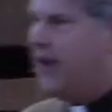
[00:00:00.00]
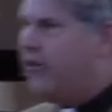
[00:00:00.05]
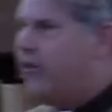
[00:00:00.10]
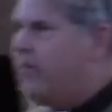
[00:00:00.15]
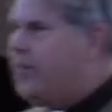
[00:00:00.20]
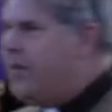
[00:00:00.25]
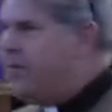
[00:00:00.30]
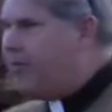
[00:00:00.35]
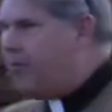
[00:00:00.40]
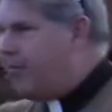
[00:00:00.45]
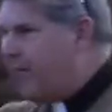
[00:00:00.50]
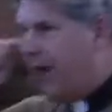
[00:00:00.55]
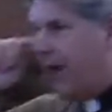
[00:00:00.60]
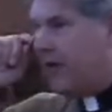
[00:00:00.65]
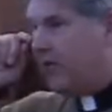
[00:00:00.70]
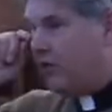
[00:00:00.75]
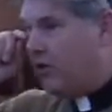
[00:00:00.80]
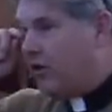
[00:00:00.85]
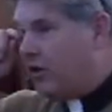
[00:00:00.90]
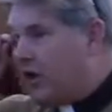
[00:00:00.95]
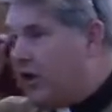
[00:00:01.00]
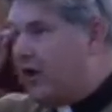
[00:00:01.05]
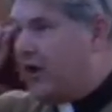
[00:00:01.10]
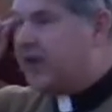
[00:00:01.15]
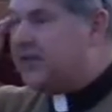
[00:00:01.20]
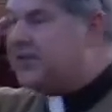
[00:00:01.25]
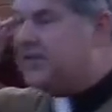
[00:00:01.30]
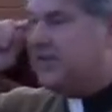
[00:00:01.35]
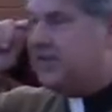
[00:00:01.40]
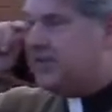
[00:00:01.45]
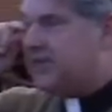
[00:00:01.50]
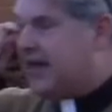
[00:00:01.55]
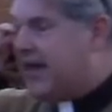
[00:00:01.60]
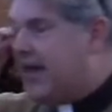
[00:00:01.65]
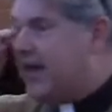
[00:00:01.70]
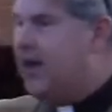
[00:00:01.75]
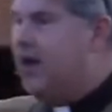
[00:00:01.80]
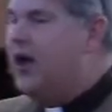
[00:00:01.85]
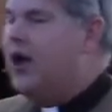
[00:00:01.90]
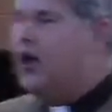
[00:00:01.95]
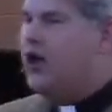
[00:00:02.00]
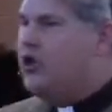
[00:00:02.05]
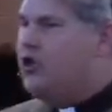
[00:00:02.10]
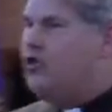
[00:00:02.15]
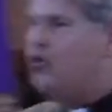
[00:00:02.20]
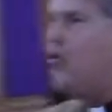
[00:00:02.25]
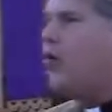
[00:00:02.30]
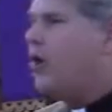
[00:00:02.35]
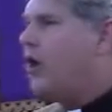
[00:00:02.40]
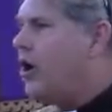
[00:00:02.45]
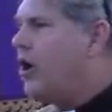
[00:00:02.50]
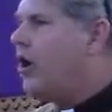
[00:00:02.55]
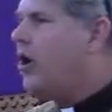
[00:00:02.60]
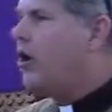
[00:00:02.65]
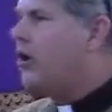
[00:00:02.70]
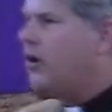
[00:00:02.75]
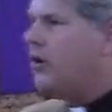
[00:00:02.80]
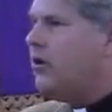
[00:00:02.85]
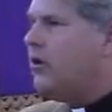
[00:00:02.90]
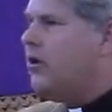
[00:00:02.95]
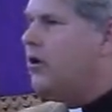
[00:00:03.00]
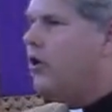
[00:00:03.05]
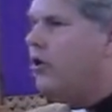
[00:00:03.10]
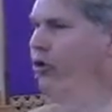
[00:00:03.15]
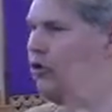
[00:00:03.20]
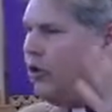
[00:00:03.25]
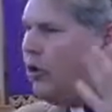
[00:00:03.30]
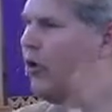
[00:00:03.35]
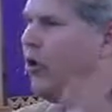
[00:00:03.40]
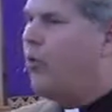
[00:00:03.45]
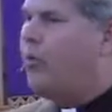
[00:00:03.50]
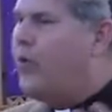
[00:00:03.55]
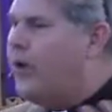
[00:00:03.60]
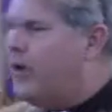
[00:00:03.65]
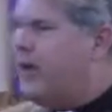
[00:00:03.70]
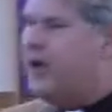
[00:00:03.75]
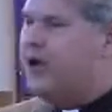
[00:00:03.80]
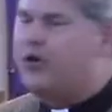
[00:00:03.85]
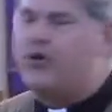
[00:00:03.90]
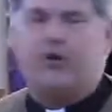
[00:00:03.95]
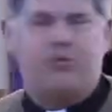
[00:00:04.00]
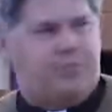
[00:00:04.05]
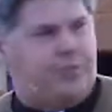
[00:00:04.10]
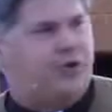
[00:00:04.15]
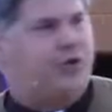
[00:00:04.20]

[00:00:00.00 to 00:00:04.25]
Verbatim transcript: other people might look at us and say, you're a, you know, you're a really good